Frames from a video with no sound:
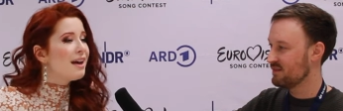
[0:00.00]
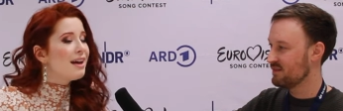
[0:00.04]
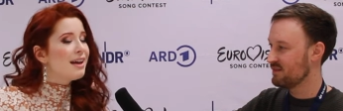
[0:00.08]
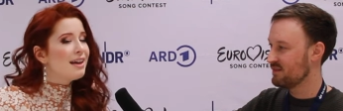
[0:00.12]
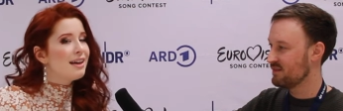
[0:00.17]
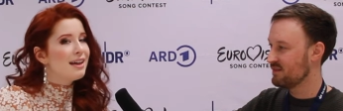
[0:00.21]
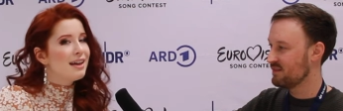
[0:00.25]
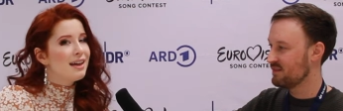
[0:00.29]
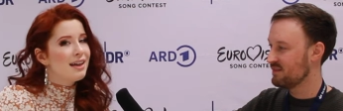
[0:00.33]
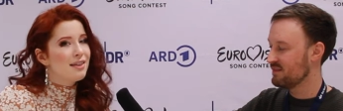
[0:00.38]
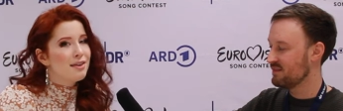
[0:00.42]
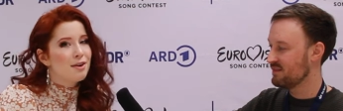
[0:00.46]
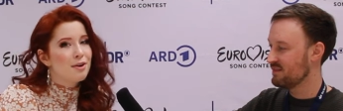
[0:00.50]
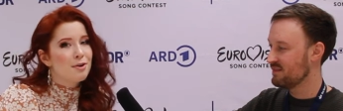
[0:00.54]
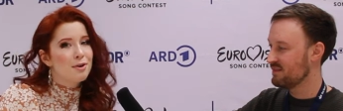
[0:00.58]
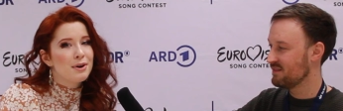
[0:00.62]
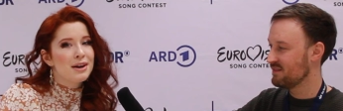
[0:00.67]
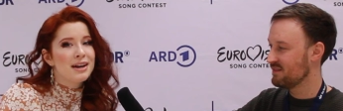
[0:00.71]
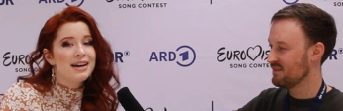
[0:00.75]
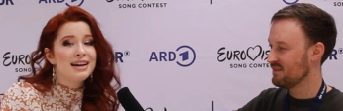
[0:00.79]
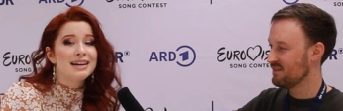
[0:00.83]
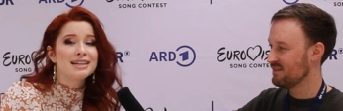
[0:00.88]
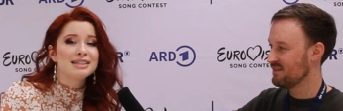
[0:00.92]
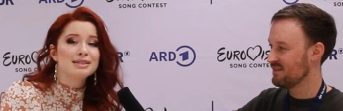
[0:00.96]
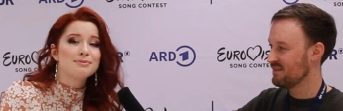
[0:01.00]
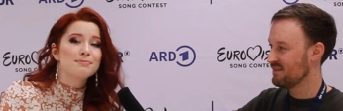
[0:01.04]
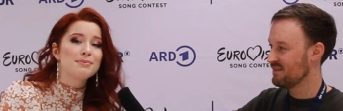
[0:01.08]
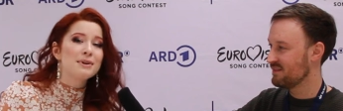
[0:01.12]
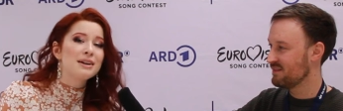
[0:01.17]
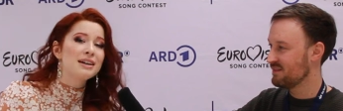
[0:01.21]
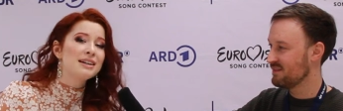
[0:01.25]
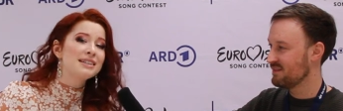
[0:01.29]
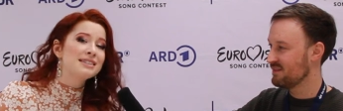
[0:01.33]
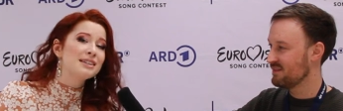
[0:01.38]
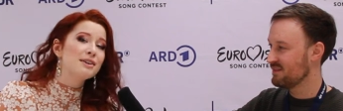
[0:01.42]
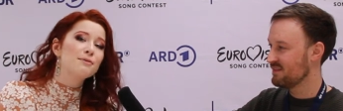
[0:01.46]
Speaker 1: Hear the
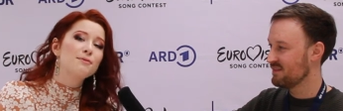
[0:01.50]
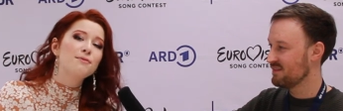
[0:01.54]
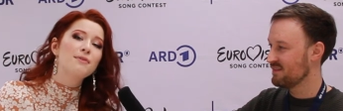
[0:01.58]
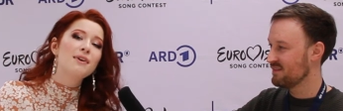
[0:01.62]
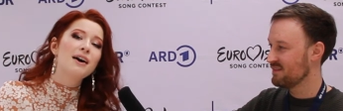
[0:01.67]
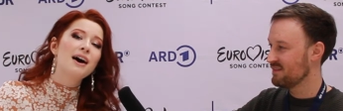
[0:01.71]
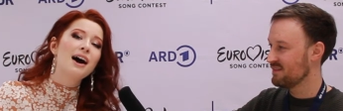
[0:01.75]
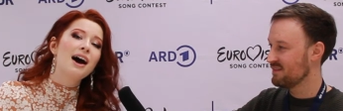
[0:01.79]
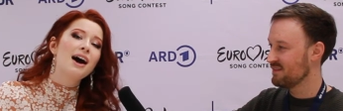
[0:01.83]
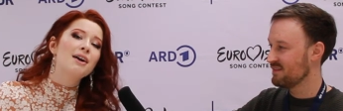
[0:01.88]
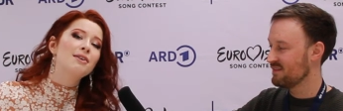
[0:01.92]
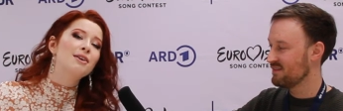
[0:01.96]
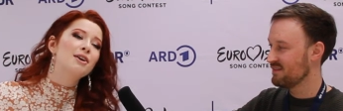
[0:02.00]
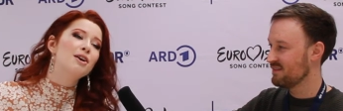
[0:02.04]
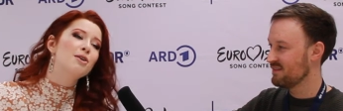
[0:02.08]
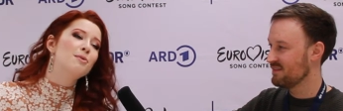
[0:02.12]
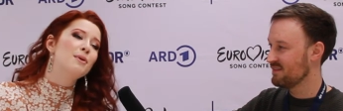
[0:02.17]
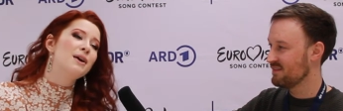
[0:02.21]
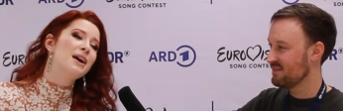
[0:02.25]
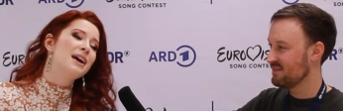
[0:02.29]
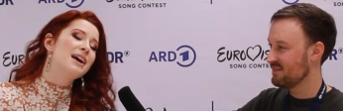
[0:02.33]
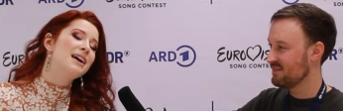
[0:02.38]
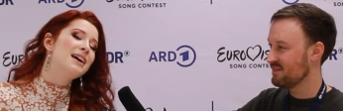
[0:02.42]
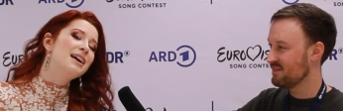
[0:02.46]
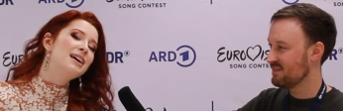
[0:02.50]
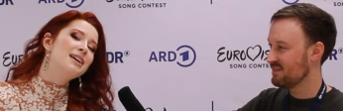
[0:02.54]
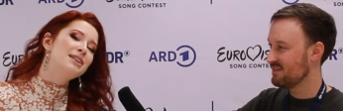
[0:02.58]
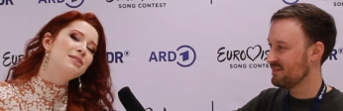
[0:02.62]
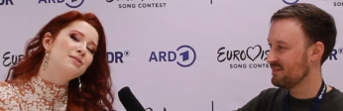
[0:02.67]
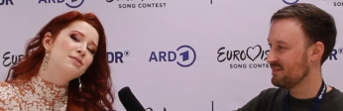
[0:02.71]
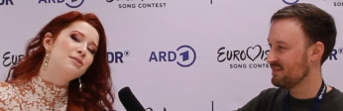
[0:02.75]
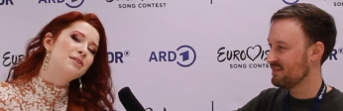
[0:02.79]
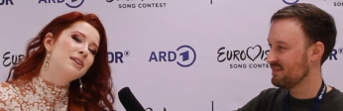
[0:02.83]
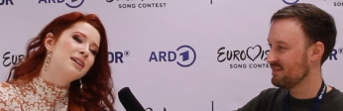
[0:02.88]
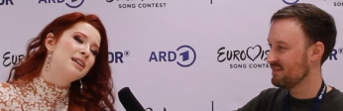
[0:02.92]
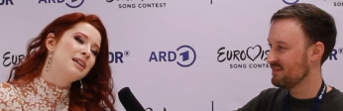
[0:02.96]
whispers of far away
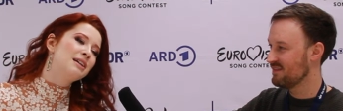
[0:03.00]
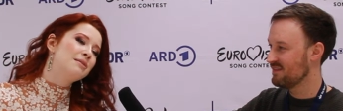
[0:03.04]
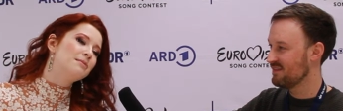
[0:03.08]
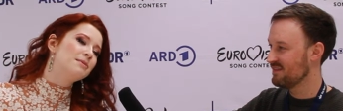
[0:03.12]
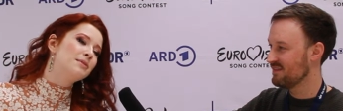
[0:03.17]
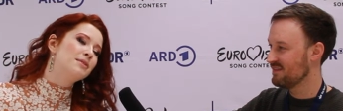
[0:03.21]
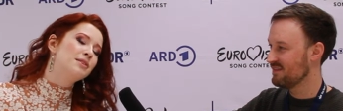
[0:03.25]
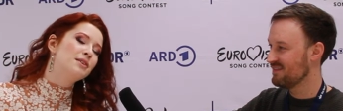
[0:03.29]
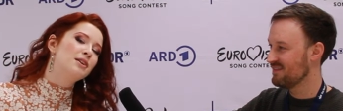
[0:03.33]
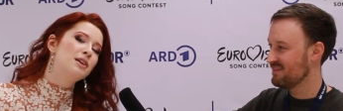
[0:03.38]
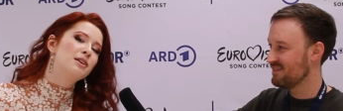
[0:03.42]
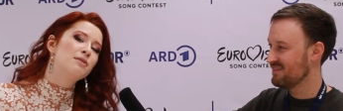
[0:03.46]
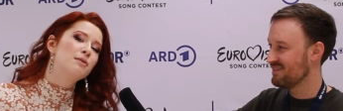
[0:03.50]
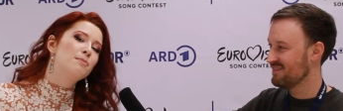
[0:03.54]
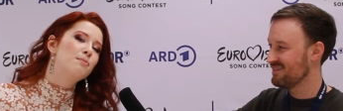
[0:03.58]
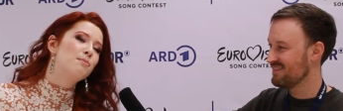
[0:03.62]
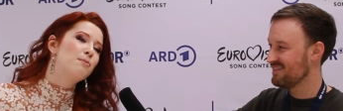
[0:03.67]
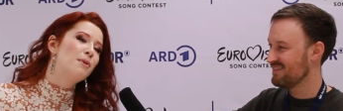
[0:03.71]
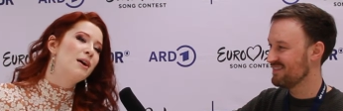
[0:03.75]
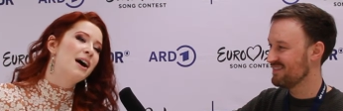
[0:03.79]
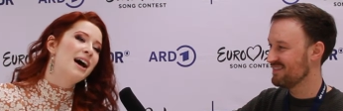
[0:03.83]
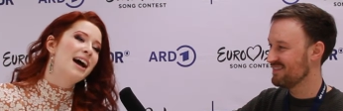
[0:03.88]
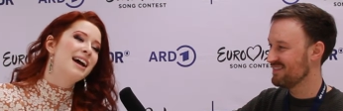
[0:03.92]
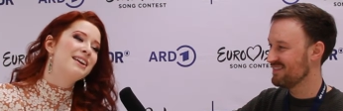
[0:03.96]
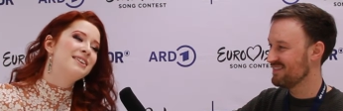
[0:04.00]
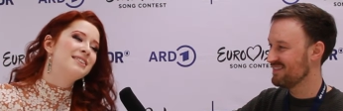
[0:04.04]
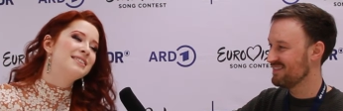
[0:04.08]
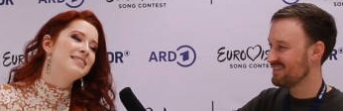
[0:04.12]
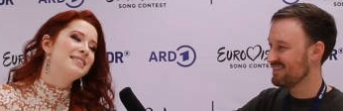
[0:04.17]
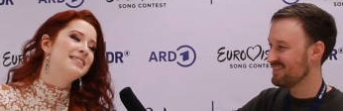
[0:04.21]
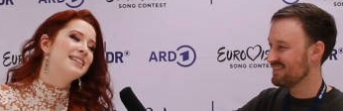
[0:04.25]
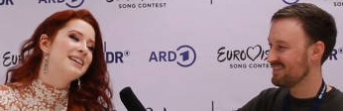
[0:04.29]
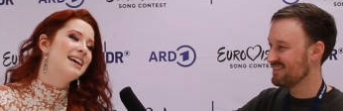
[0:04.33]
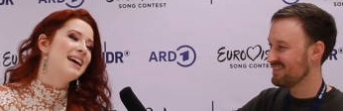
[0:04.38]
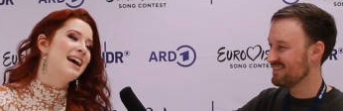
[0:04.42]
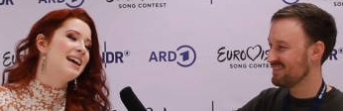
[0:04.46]
dreams of a brighter
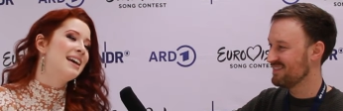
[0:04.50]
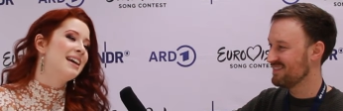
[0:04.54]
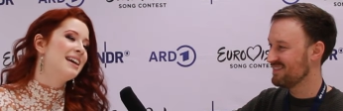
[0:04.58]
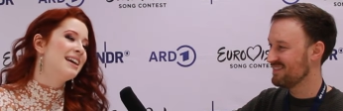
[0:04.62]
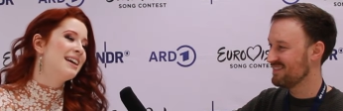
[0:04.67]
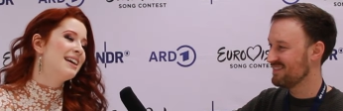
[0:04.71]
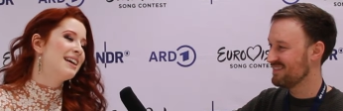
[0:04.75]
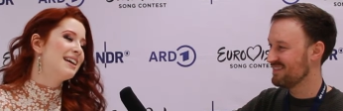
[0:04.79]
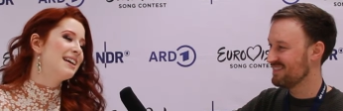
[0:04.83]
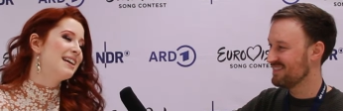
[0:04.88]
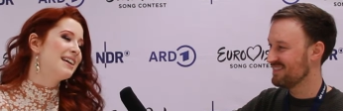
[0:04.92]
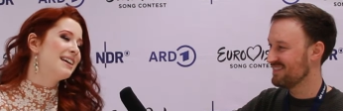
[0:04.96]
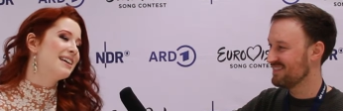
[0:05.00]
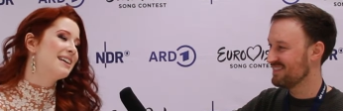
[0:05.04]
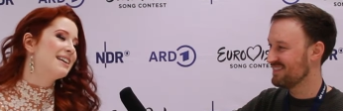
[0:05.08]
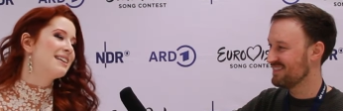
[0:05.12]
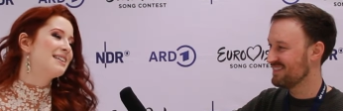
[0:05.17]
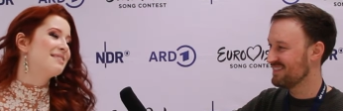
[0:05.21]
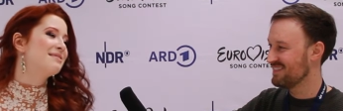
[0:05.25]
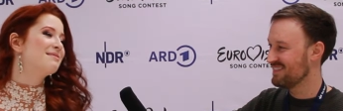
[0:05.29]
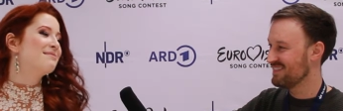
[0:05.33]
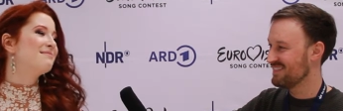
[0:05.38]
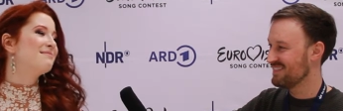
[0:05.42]
day.